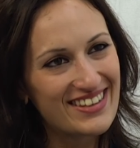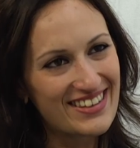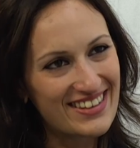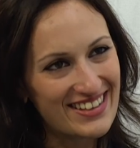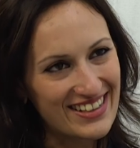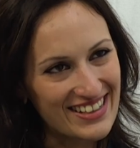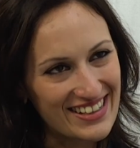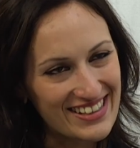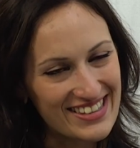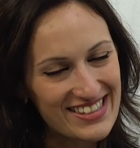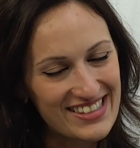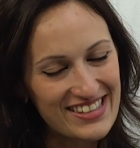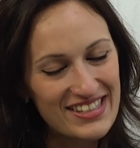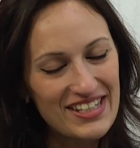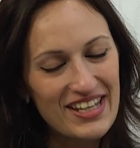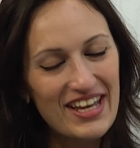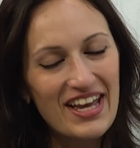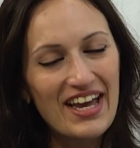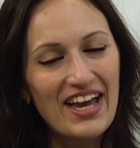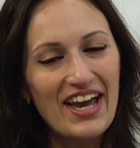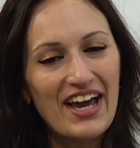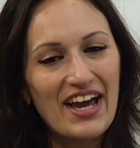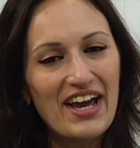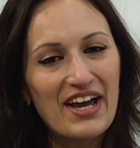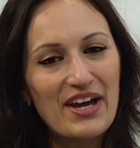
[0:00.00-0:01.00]
Thanks.
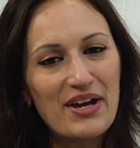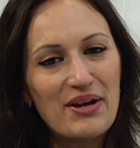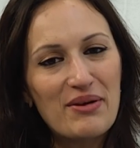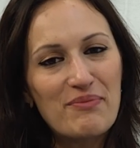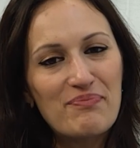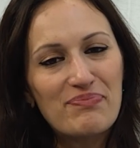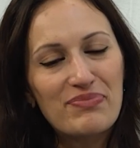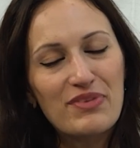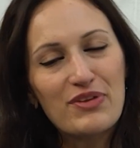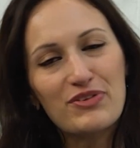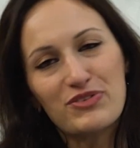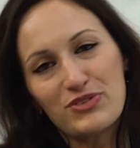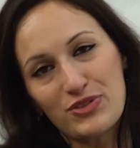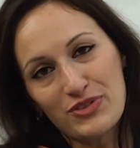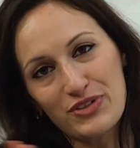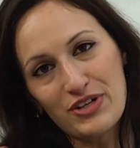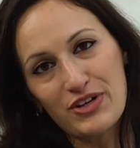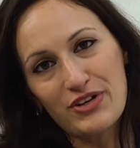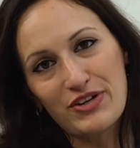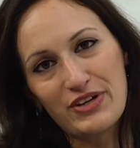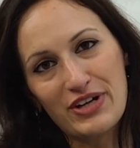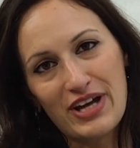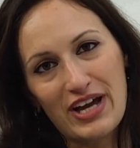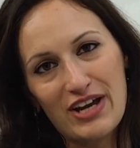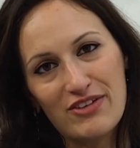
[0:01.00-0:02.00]
So
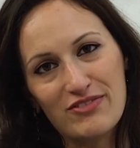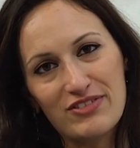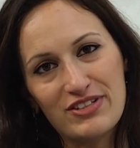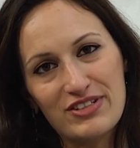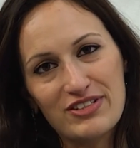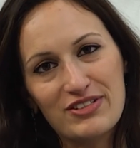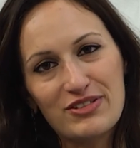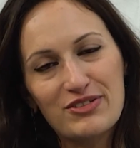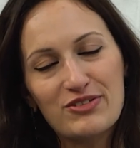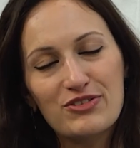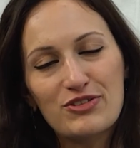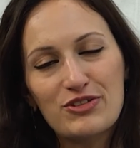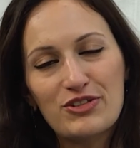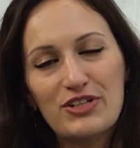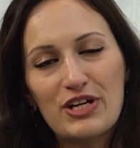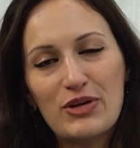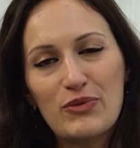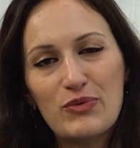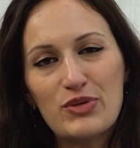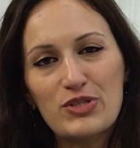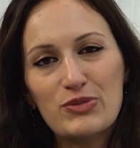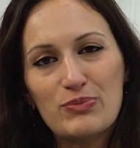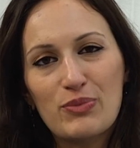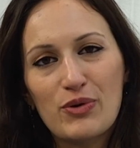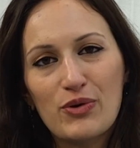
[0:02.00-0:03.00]
there you have it. Today
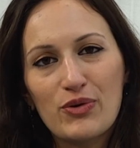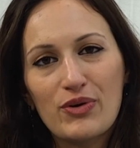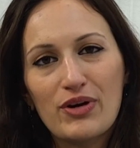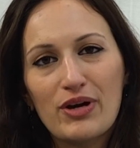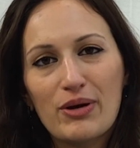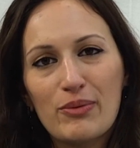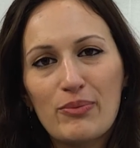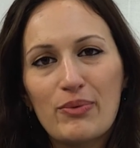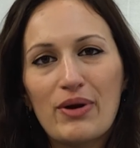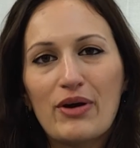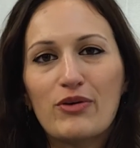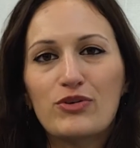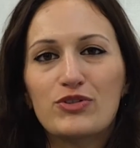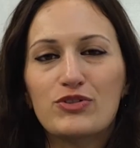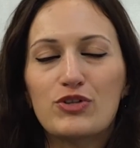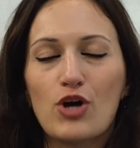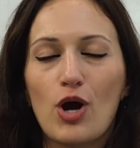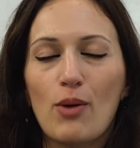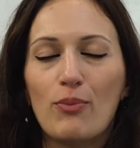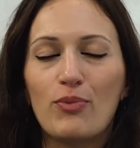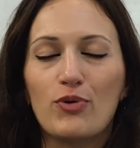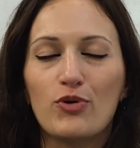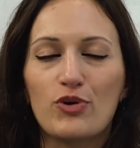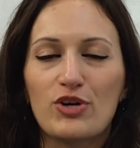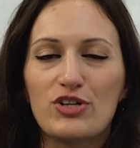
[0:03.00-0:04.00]
we spoke about
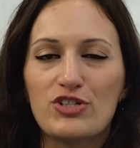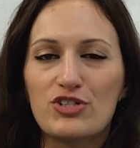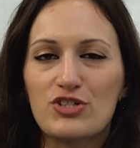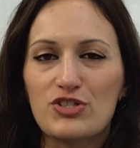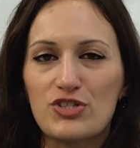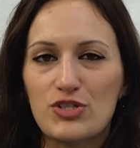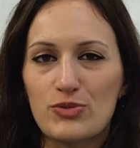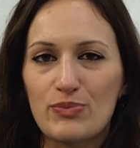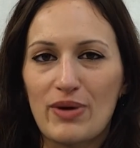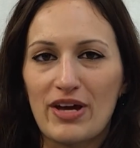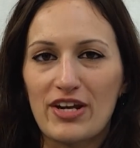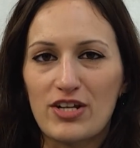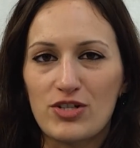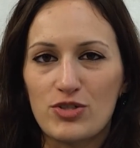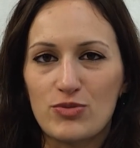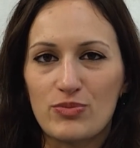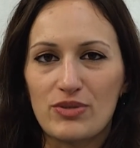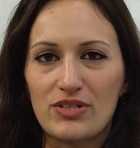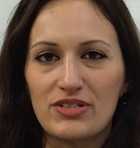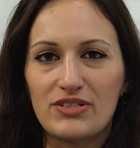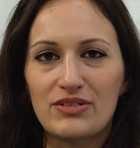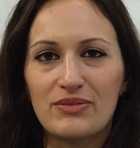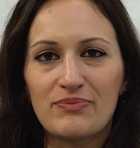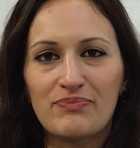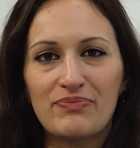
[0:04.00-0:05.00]
operations
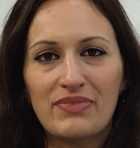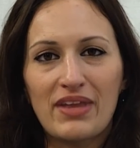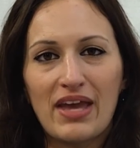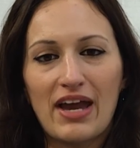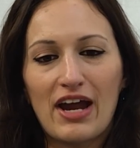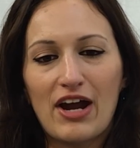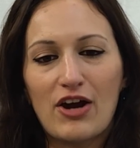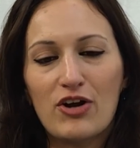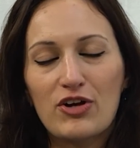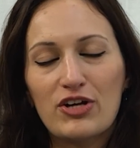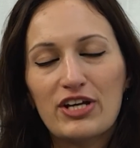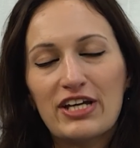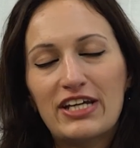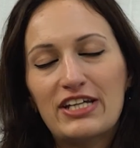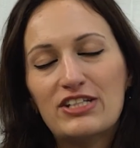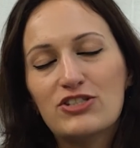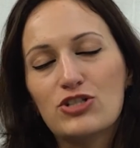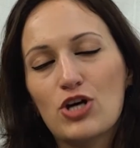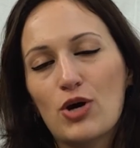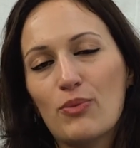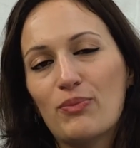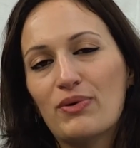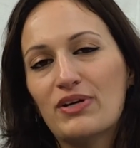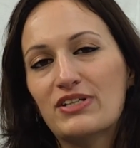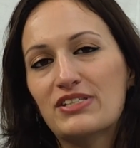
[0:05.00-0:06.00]
management. Our key
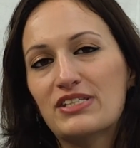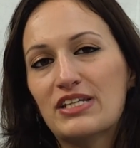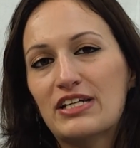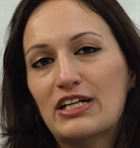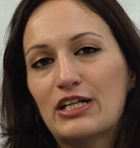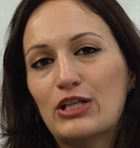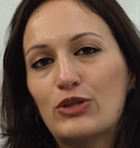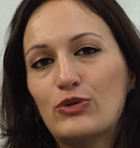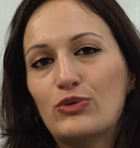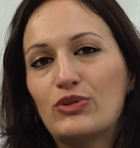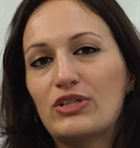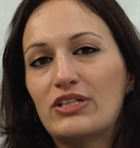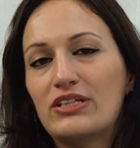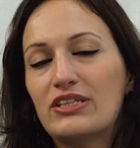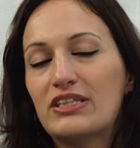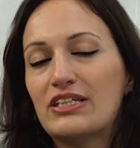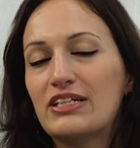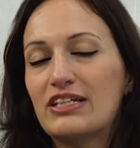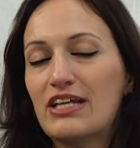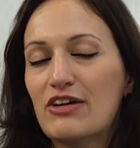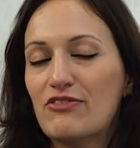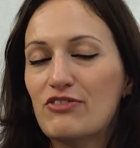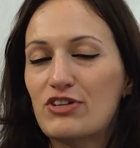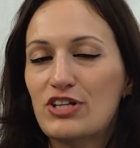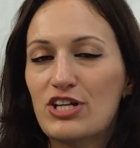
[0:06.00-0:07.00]
topics included the
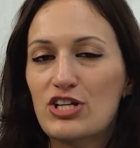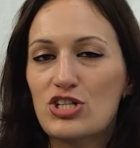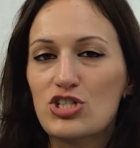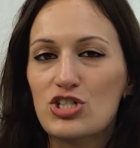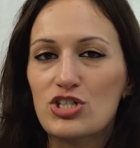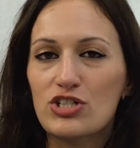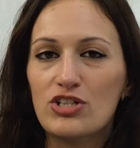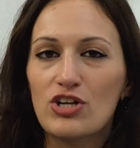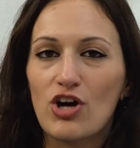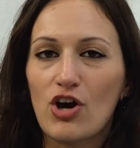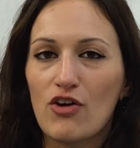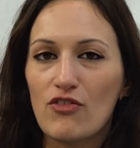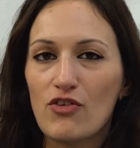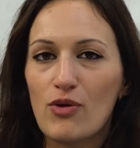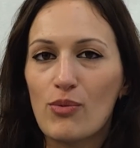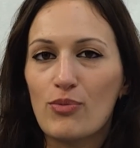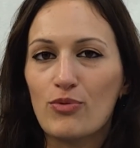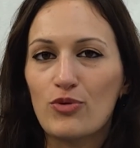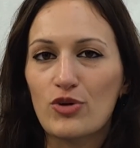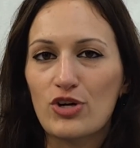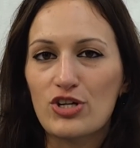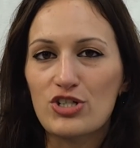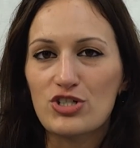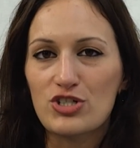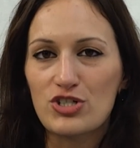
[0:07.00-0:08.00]
definition of
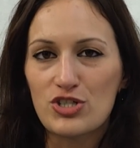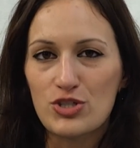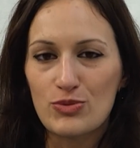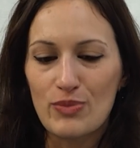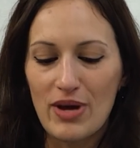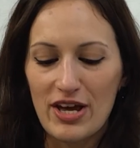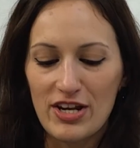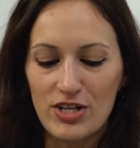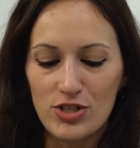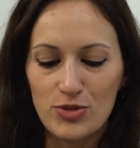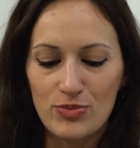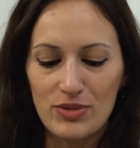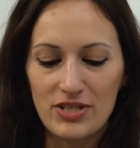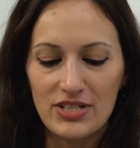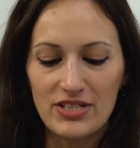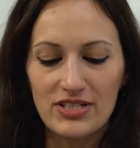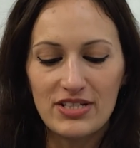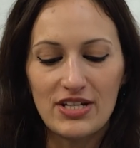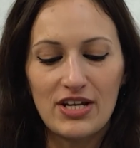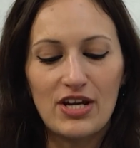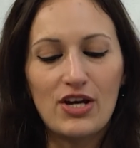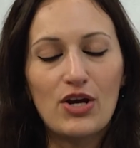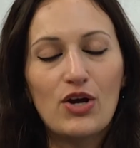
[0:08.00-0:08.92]
operations management.